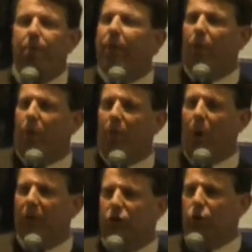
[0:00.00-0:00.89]
memorable
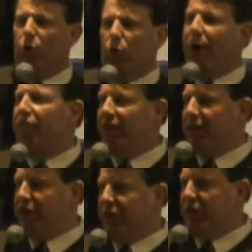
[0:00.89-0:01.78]
moments, great
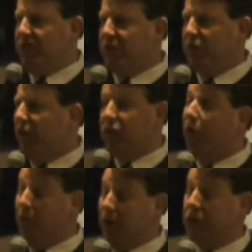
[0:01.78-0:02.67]
finishes, so this
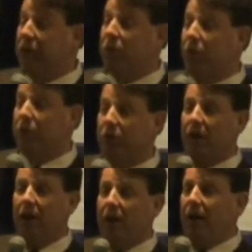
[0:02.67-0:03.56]
football season was
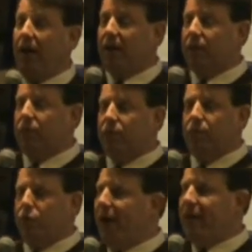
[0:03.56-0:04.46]
a
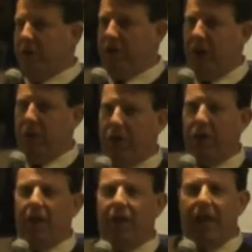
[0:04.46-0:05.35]
great deal of fun with
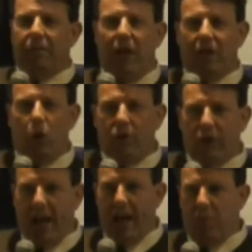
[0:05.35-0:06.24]
games like the Louisville
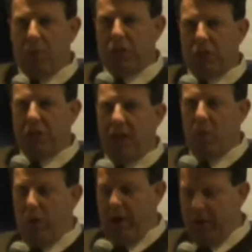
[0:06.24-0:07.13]
game, which Kentucky
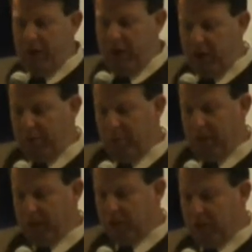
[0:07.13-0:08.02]
won in the final couple of
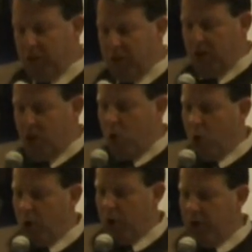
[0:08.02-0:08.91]
minutes,
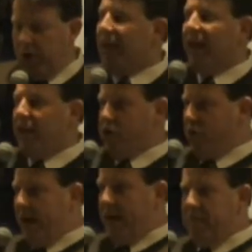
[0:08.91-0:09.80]
or the LSU
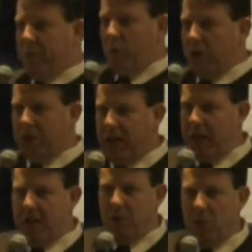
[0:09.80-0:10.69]
game,
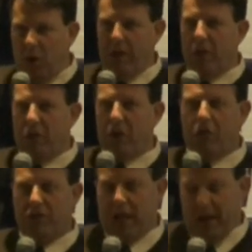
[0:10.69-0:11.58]
Kentucky won it the third
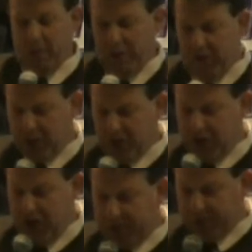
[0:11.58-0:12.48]
overtime with the defensive
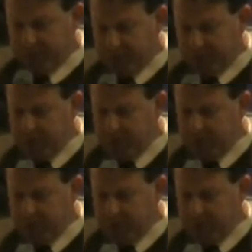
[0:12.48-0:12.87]
stop.